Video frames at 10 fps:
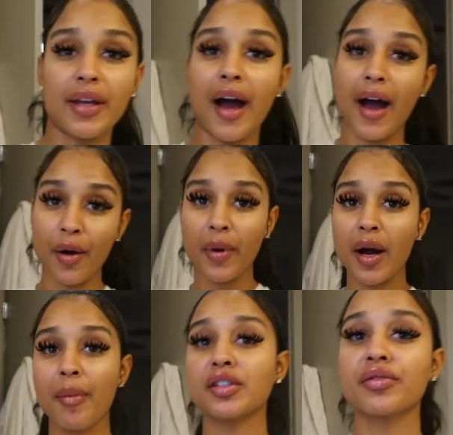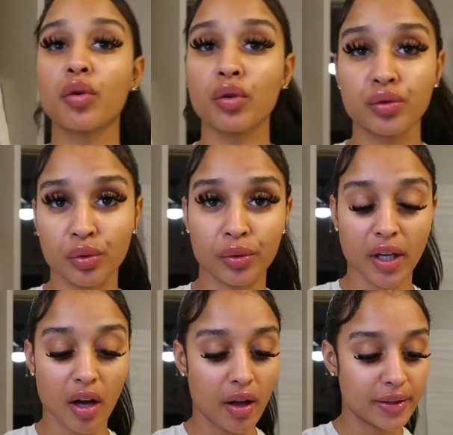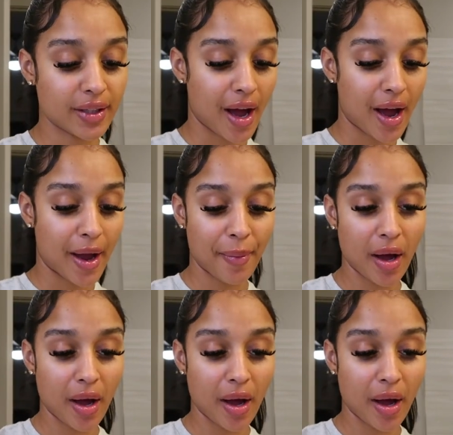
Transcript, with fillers: yeah, I wear a bunch of gold jewelry all the time.